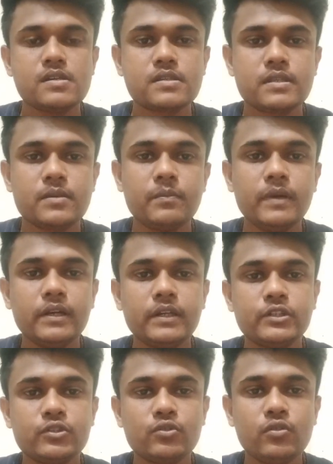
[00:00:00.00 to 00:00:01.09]
simple
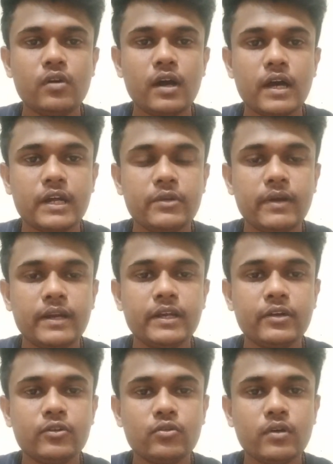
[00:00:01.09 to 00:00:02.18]
tissue are divided
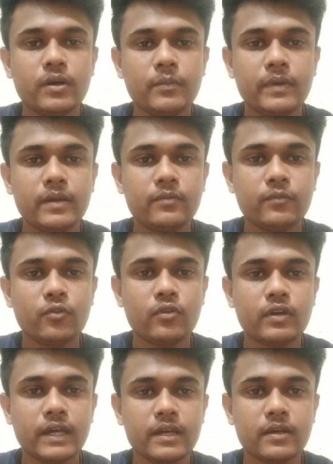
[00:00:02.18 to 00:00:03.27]
into a main four
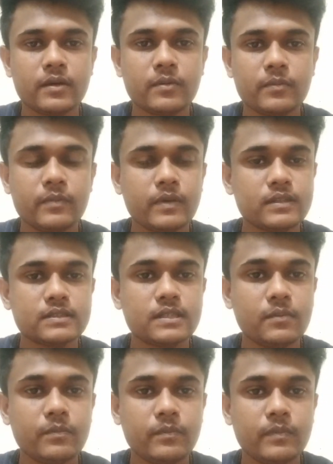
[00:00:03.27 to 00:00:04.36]
sub.